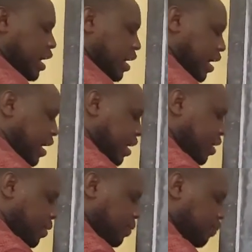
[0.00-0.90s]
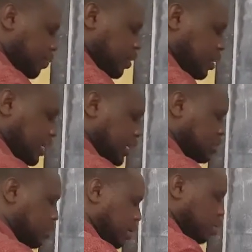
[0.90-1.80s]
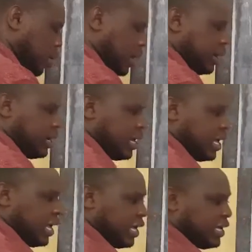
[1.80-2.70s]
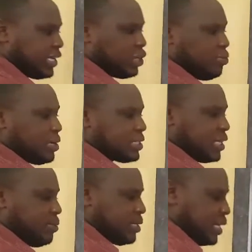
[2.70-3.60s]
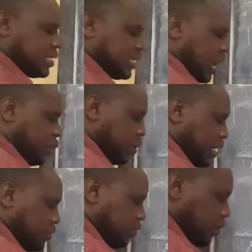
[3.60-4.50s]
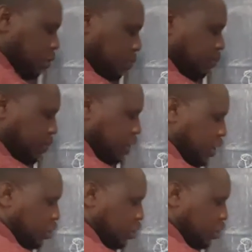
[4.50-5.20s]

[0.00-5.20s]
A, that is Roman 1, in cubic centimeters, how do you get volume?